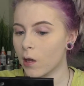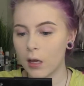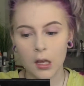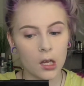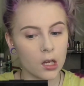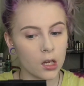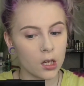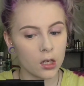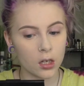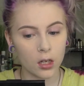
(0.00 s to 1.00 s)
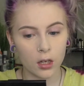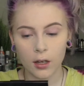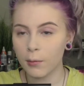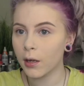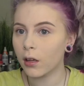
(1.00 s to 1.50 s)
And
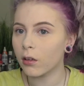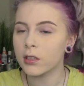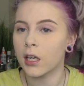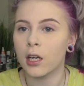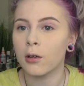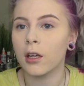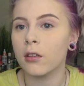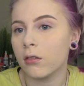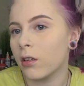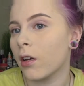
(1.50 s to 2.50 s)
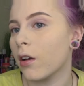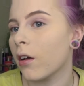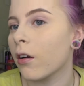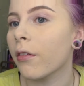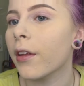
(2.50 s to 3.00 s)
I mean, it looked terrible.
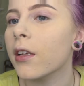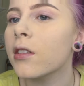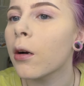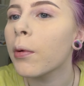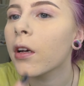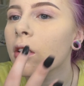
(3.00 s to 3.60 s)
I don't think it's helping.